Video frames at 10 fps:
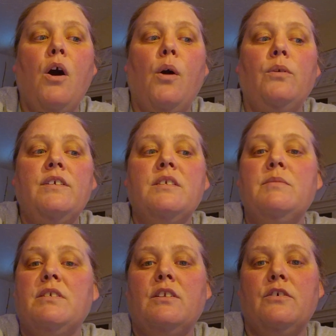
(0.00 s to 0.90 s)
Holism
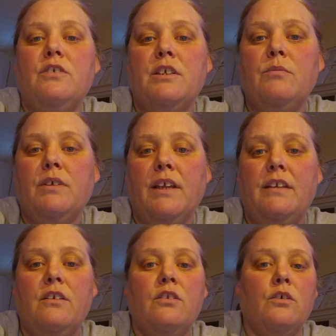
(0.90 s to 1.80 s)
is closely
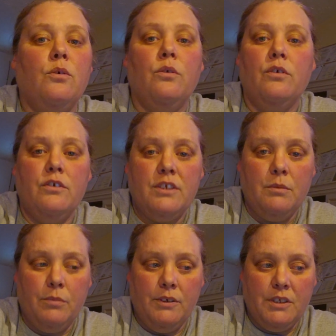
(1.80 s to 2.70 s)
related to the core
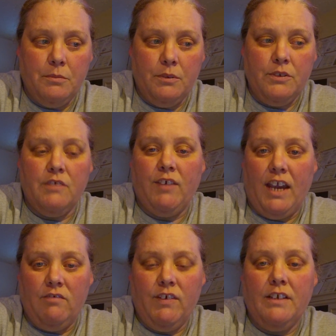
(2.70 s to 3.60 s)
nursing principles of
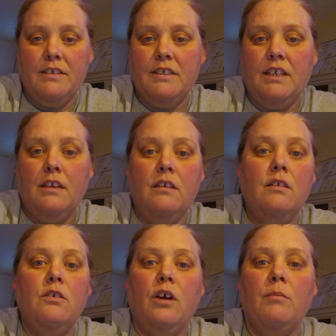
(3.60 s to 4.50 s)
advocacy,
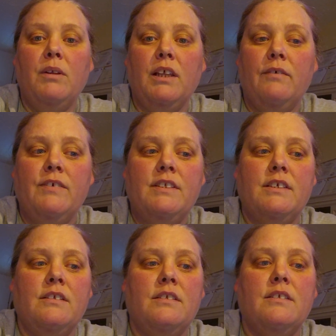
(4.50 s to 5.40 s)

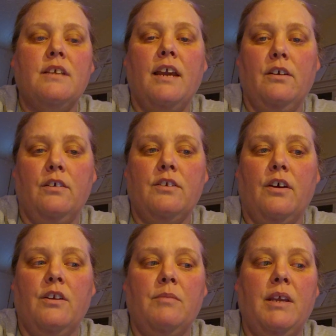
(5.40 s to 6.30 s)
non-maleficence, and
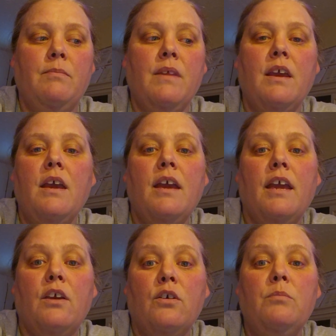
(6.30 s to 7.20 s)
autonomy.
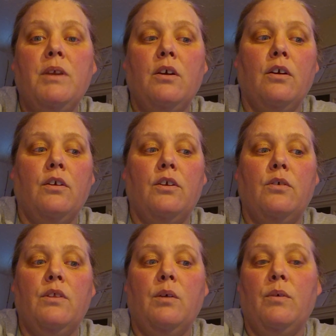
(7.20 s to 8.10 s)
It could be
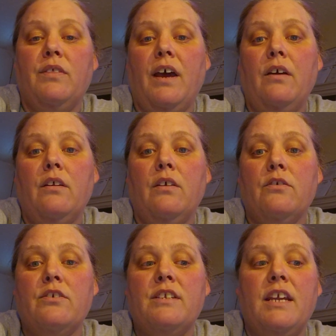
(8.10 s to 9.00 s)
argued that without
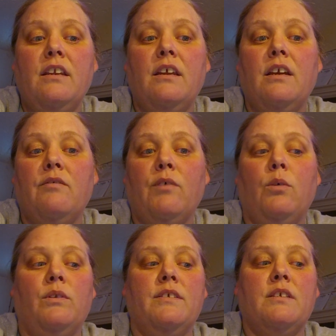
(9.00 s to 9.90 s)
understanding of
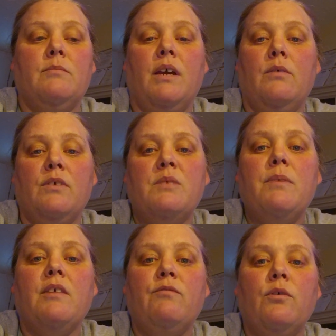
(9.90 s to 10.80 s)
holism and a
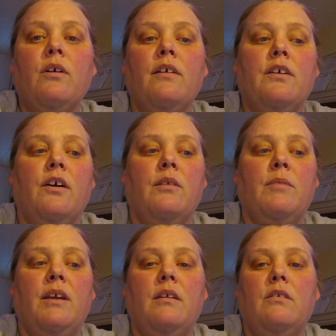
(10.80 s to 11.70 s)
respect for
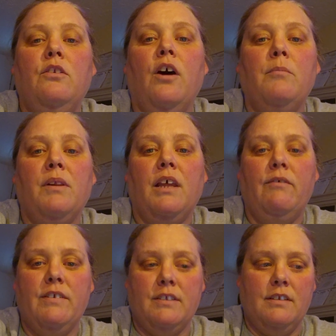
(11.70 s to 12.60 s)
autonomy,
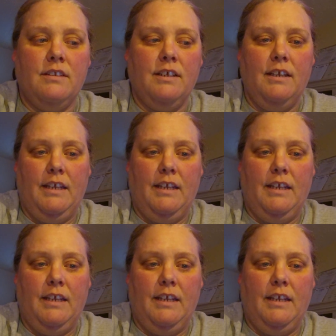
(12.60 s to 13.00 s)
non-maleficence